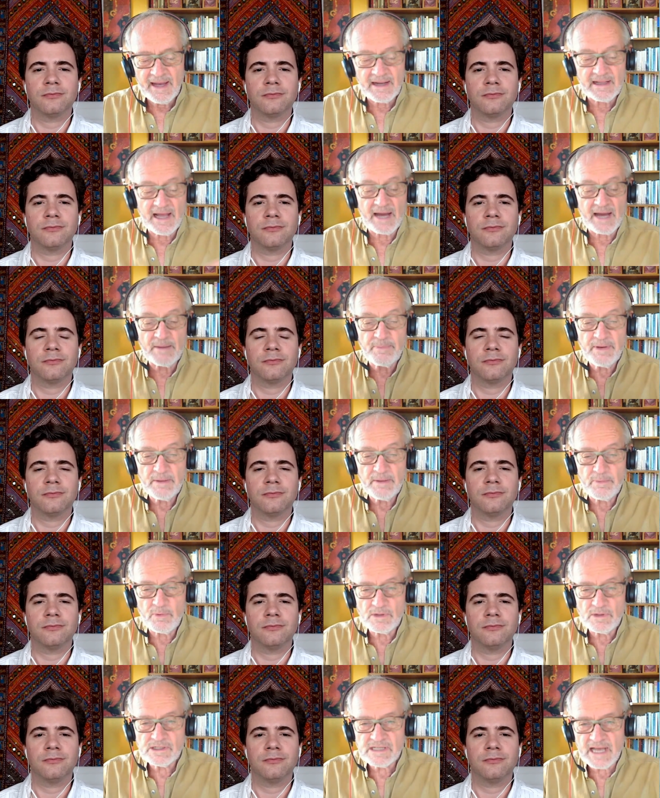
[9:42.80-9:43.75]
Speaker 1: And a lot of
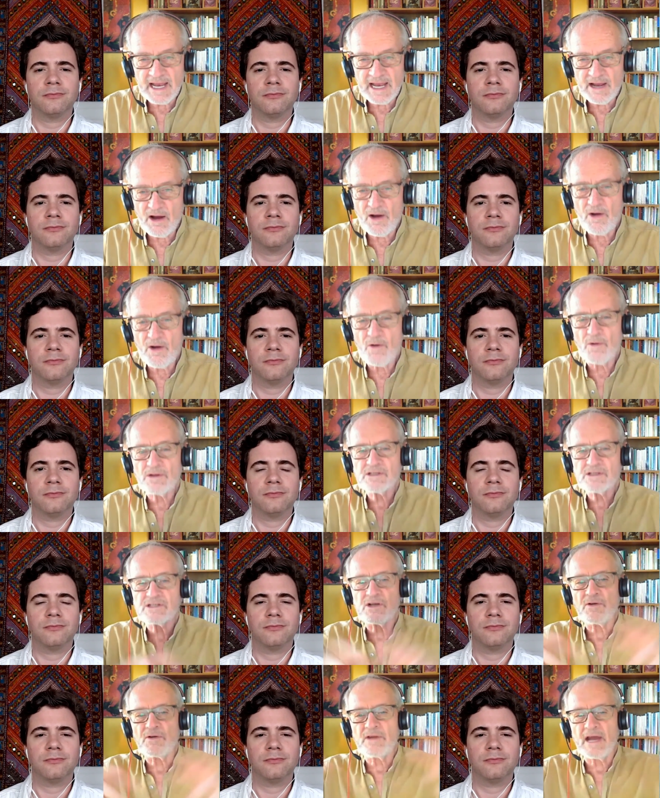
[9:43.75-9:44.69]
people would say, "Oh,
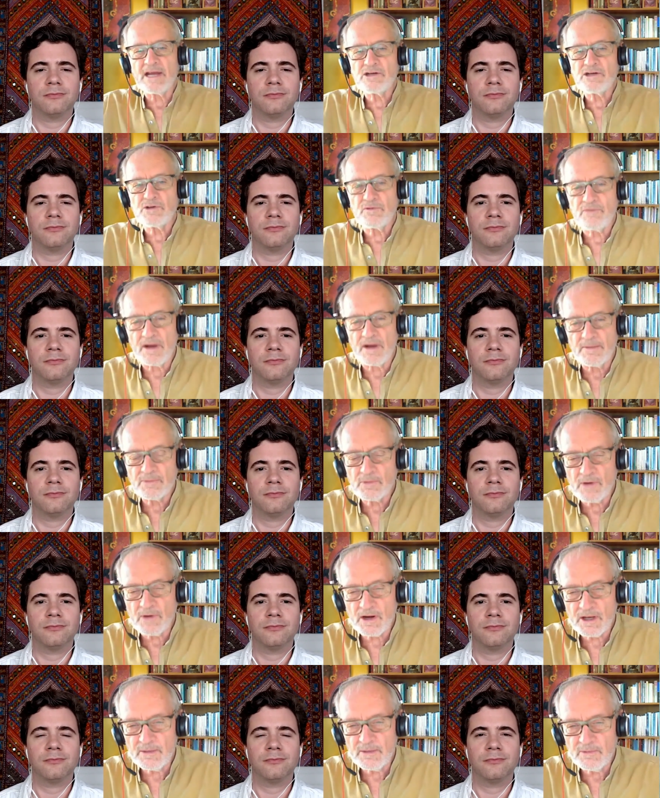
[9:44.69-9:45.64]
it's so nice you've come
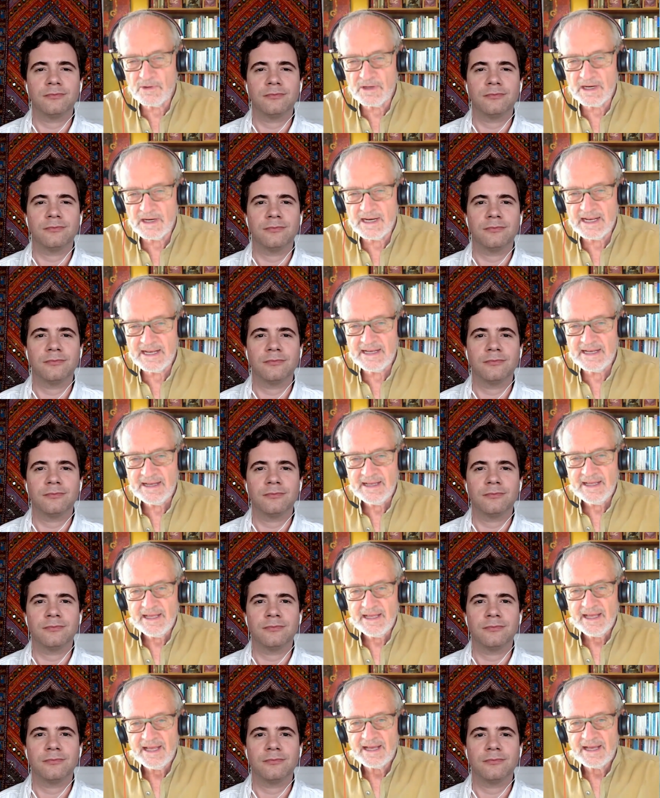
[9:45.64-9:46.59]
to our community.
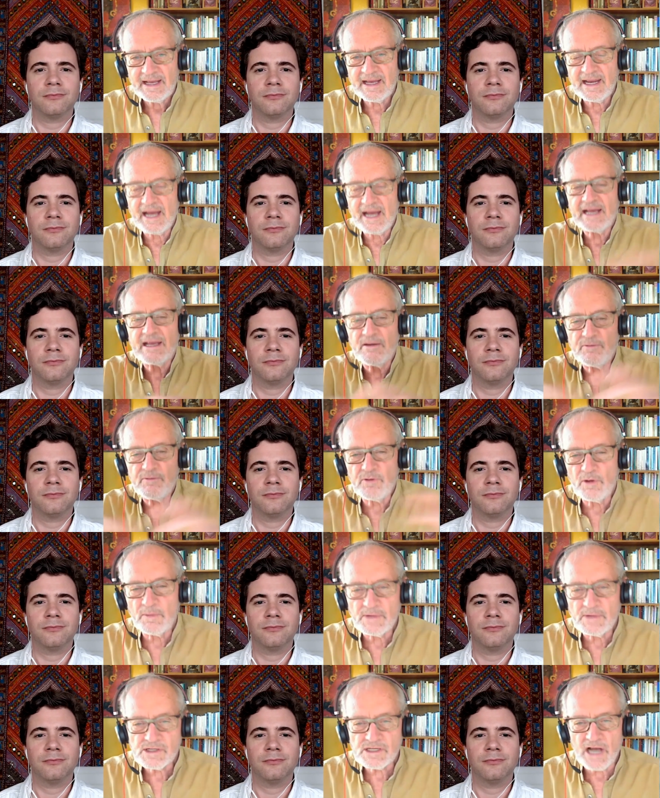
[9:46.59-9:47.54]
Can I give
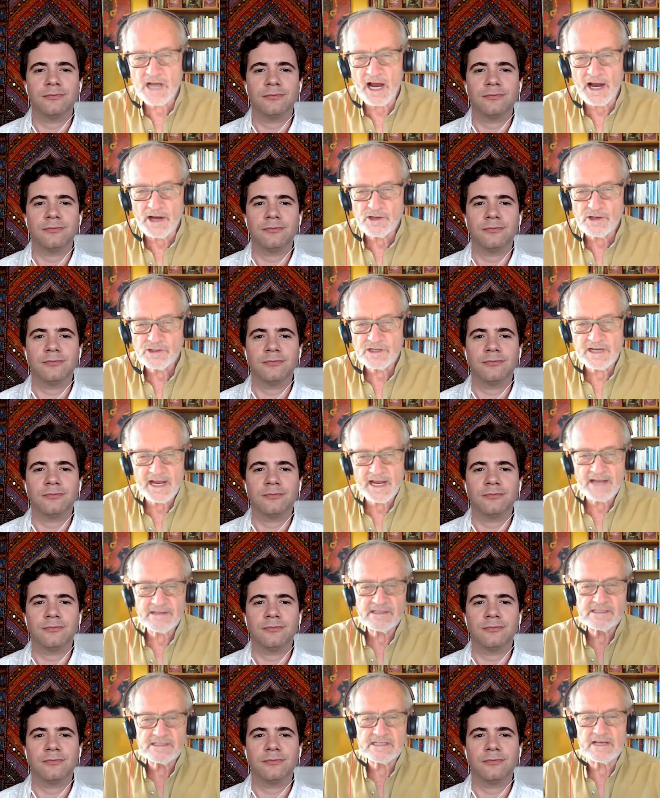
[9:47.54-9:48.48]
you a massage?" And
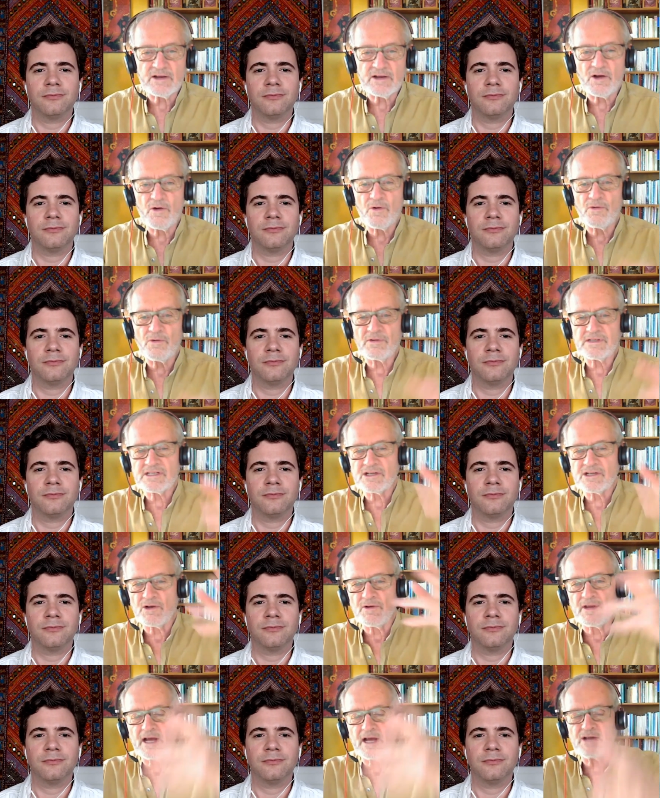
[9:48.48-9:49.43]
I said, "Oh, it's
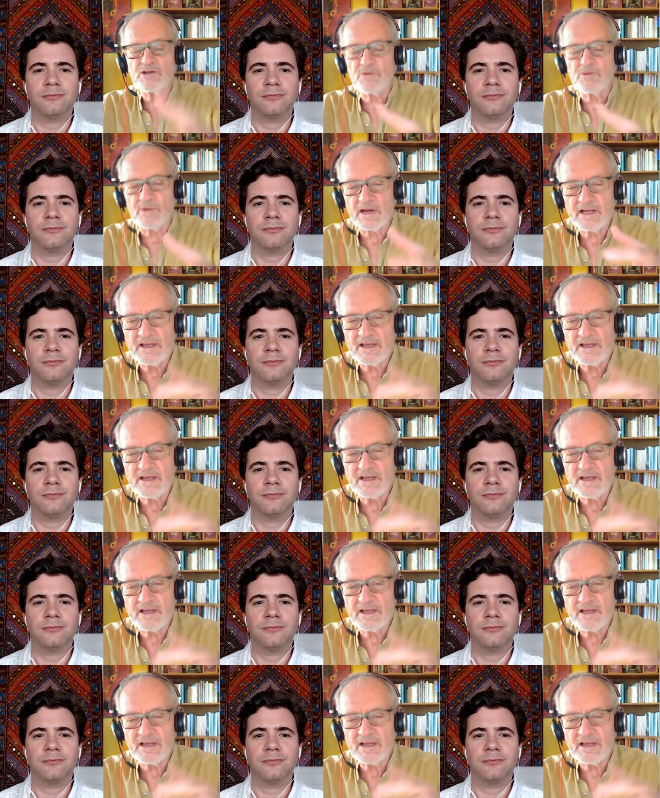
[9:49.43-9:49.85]
so nice you